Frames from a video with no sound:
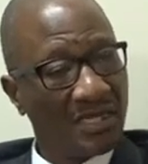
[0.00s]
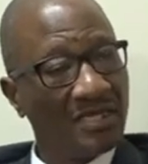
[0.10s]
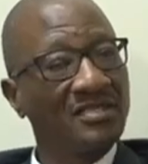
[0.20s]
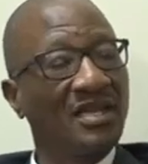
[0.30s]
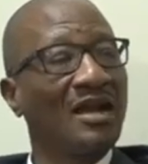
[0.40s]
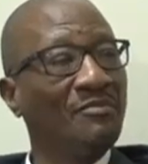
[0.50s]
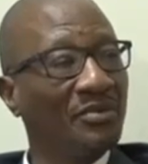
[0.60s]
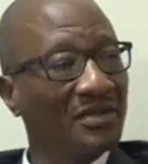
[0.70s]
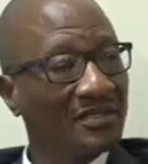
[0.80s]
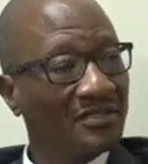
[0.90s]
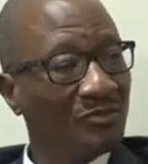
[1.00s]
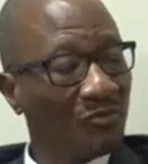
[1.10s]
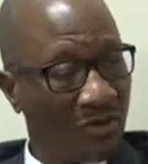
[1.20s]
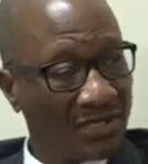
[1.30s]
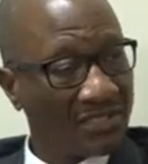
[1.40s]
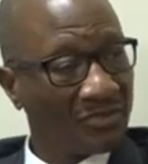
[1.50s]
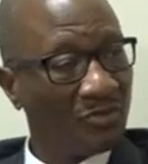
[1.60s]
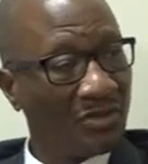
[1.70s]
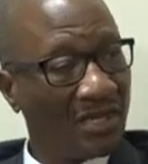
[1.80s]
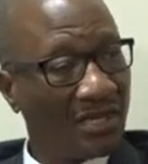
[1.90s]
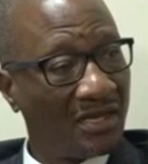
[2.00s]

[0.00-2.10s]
as a company, what we've